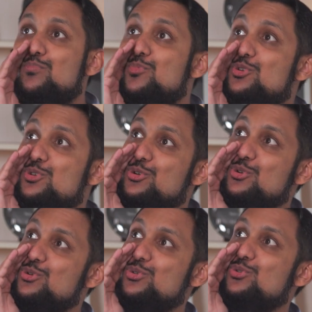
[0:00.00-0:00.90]

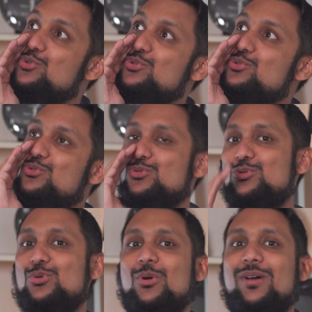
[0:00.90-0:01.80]

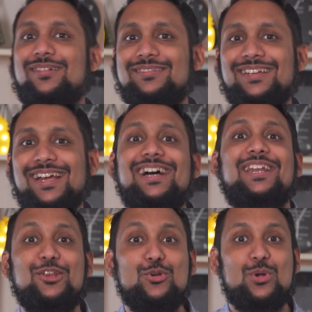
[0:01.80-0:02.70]
Moo! A
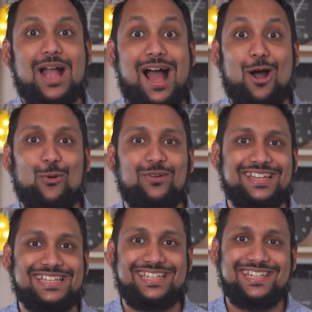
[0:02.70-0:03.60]
new cow
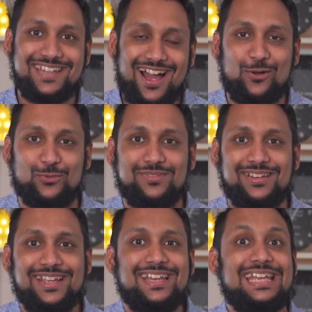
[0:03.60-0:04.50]
is in town.
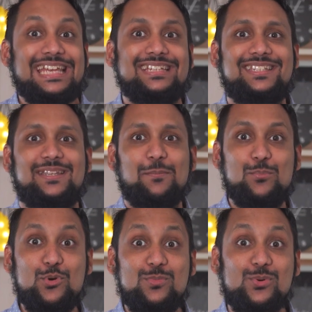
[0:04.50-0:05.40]
It's
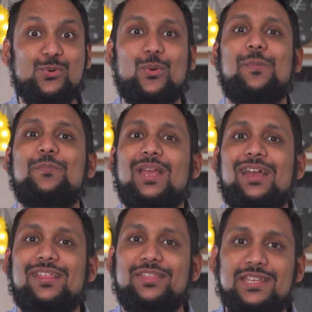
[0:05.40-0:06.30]
Moomoo.
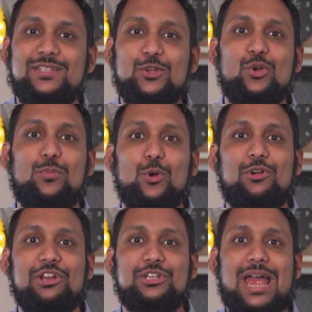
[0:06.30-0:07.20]
This new
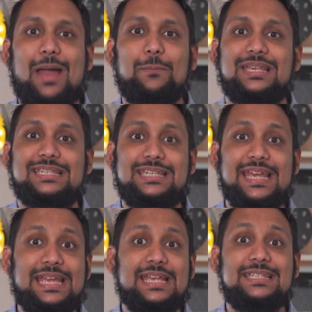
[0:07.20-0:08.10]
brokerage app is
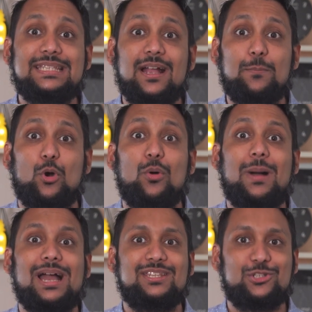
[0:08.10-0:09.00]
taking Singapore
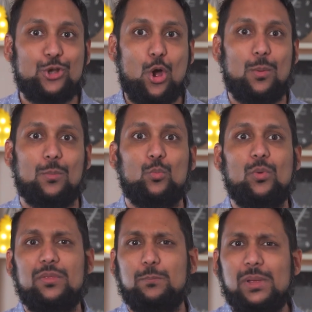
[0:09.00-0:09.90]
by storm
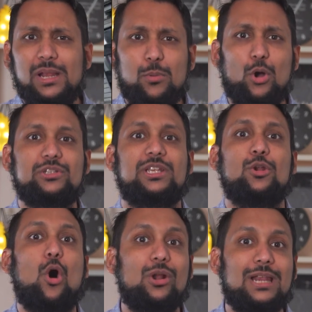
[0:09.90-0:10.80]
with billboards
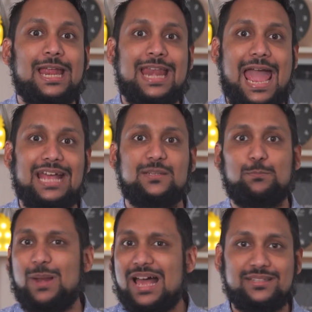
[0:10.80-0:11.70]
and online ads
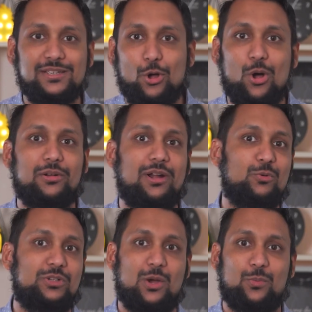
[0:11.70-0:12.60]
plastered all
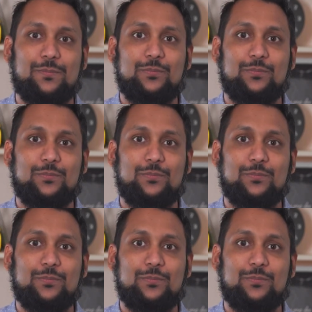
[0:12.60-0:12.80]
around town.